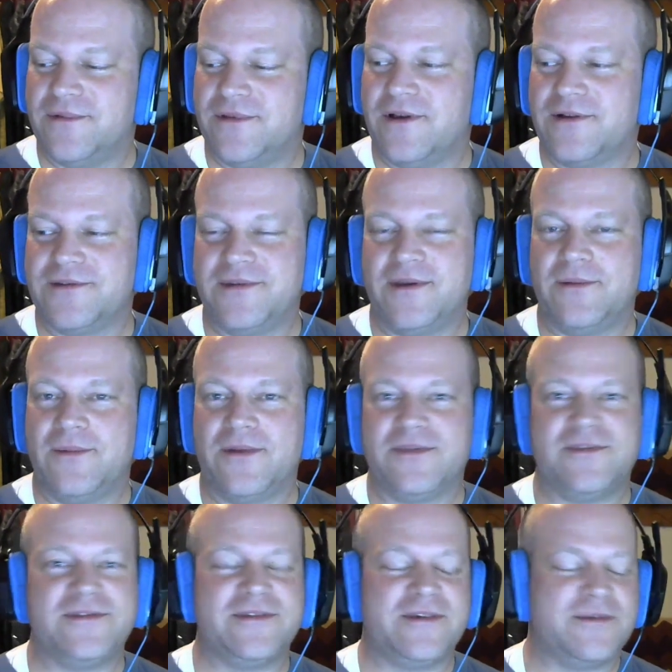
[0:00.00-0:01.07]
long time
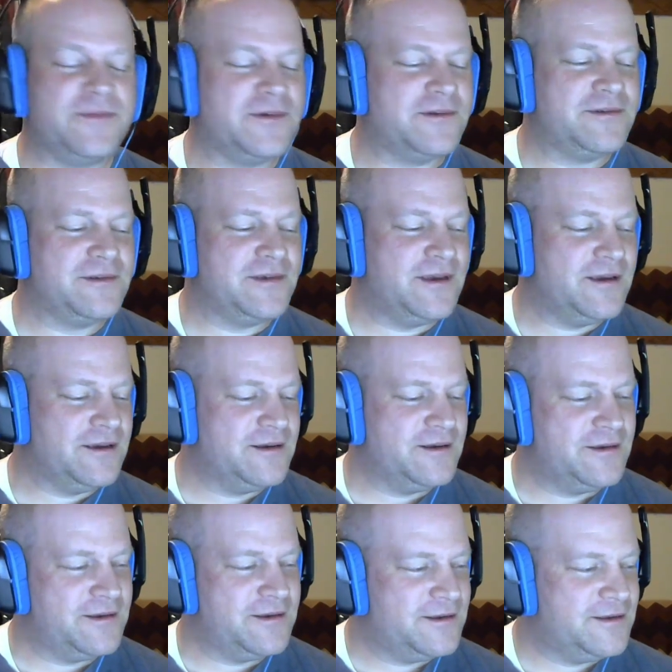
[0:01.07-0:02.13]
about this thing, but yeah,
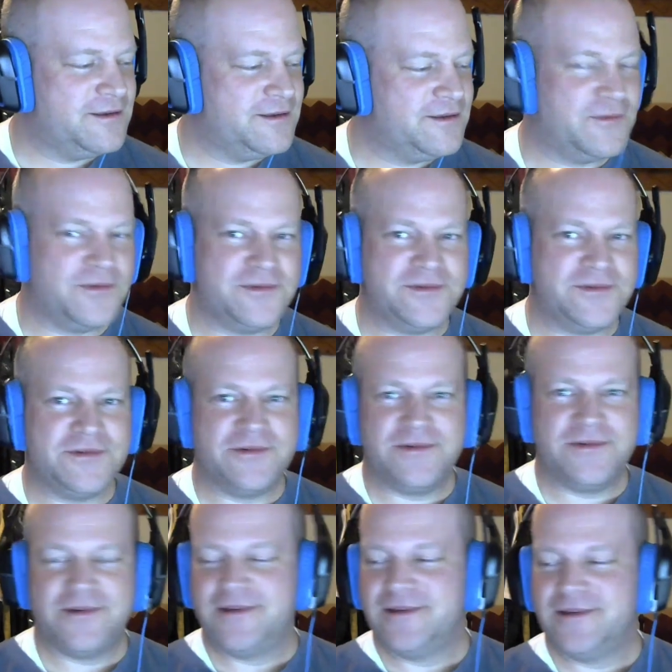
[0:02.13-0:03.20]
don't want to.
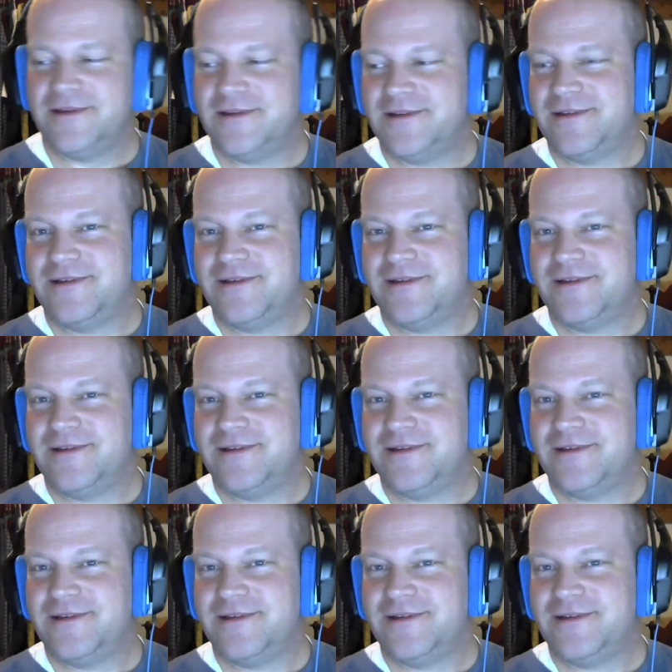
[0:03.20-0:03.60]
Yeah.